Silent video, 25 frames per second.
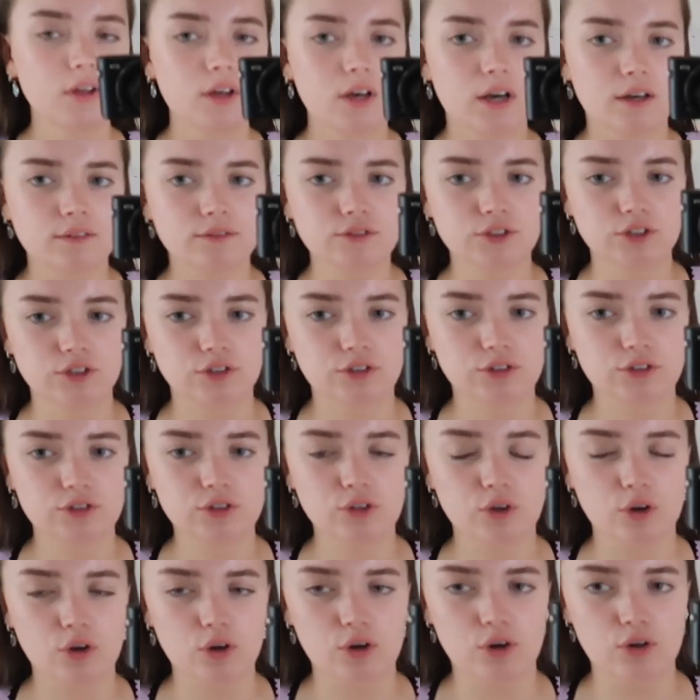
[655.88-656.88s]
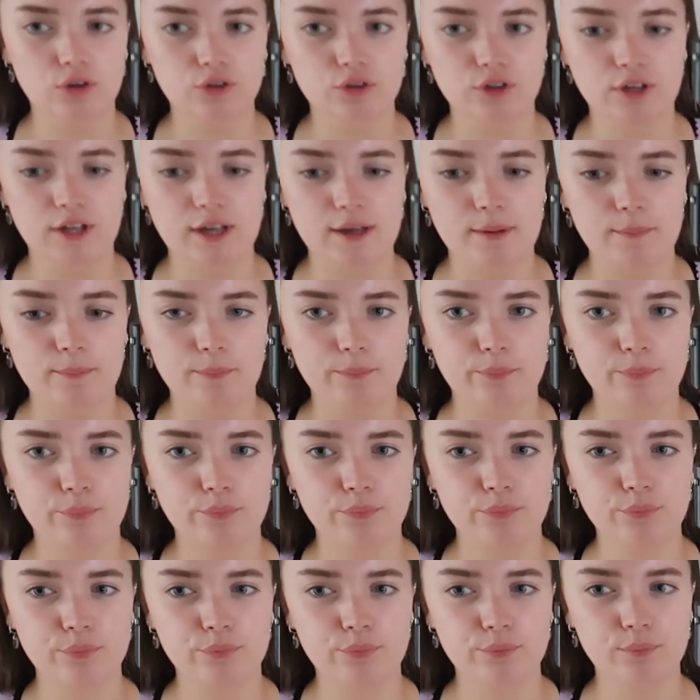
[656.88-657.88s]
I've just got on
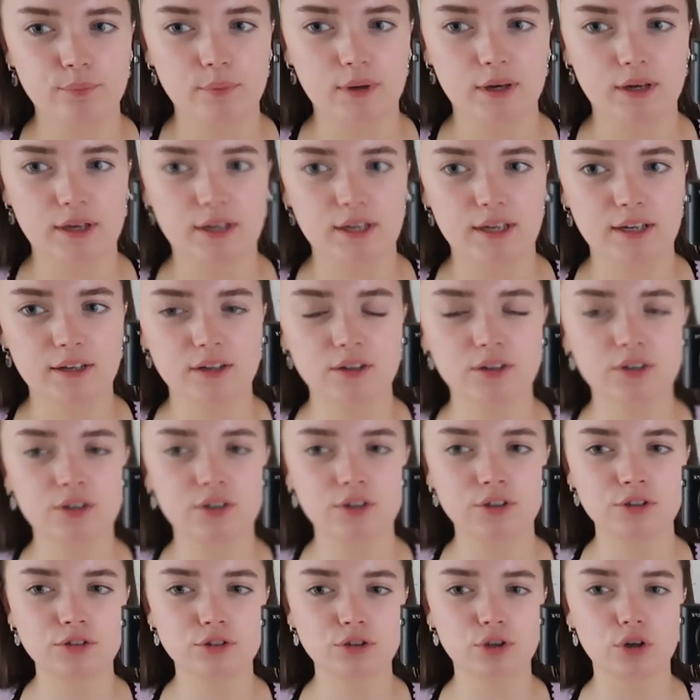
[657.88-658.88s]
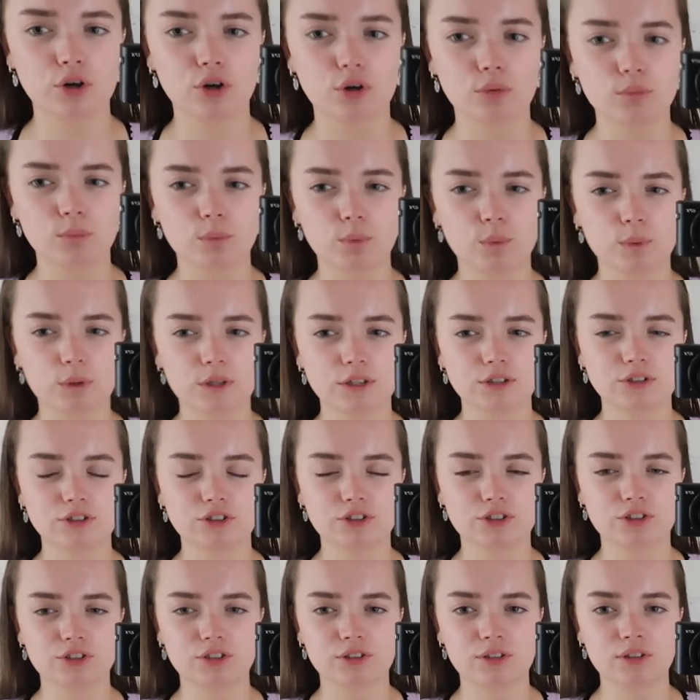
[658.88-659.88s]
my top,
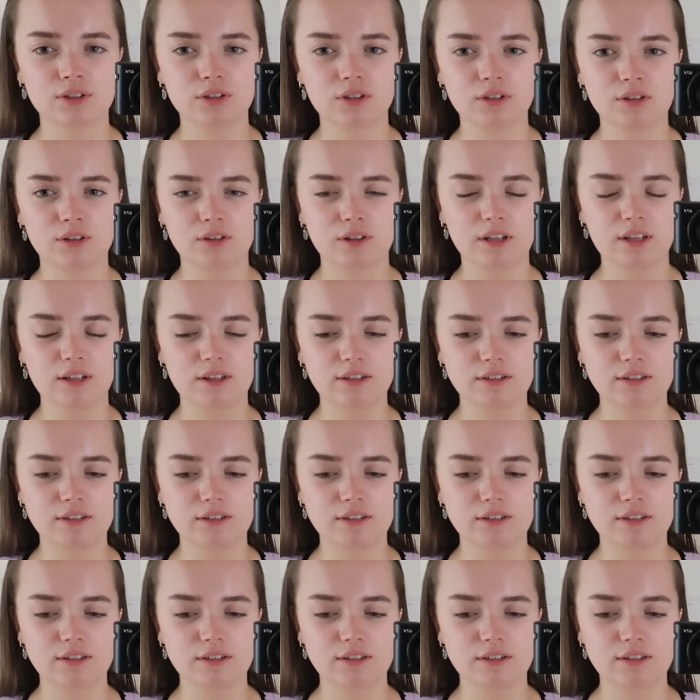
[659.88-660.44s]
which I think